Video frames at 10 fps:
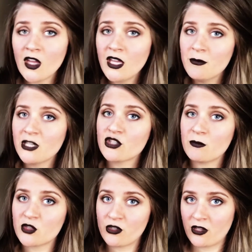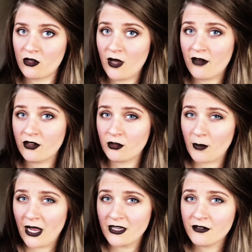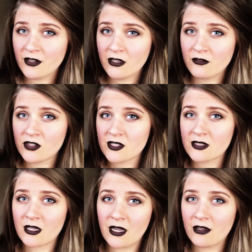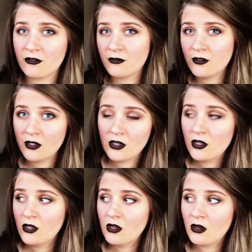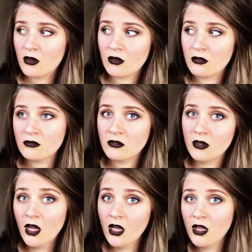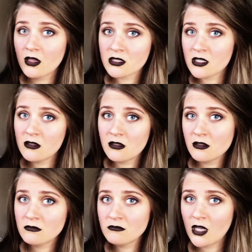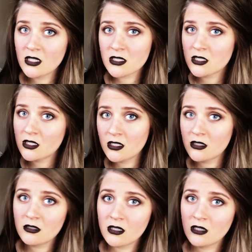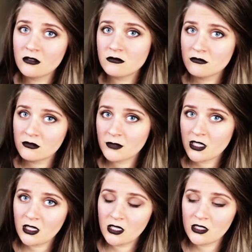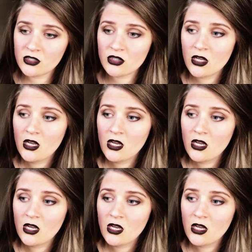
image I'm sure that you have in your mind of it, of just the kind of, oh, there's a monster and oh my gosh.